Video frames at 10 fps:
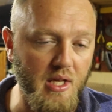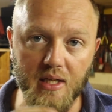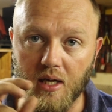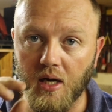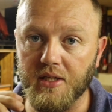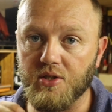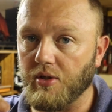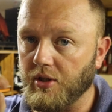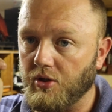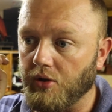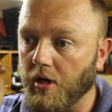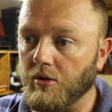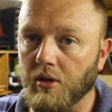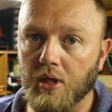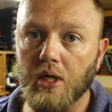that height so that you
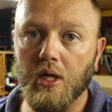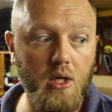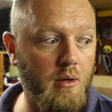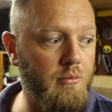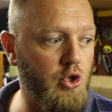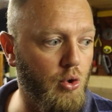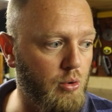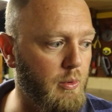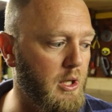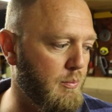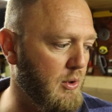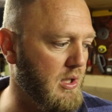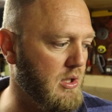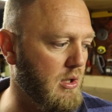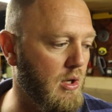don't come short when you put
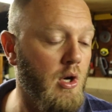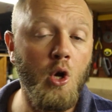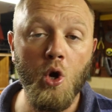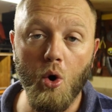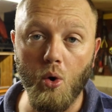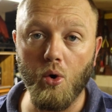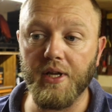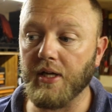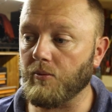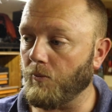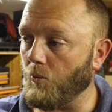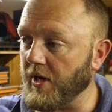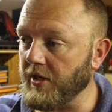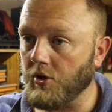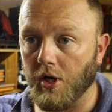this on, or that
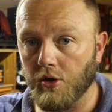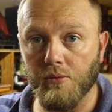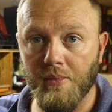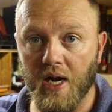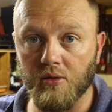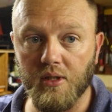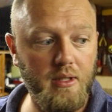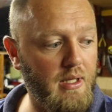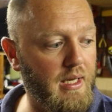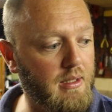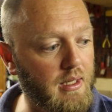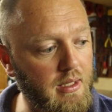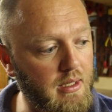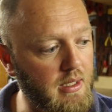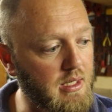when you go to mount it that
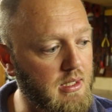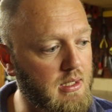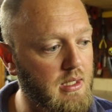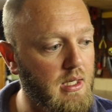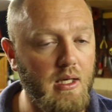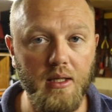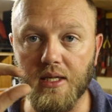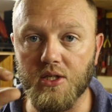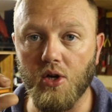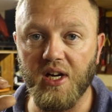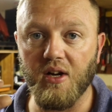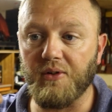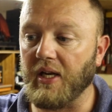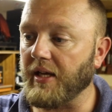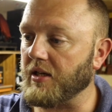there's not
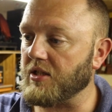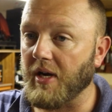enough clearance.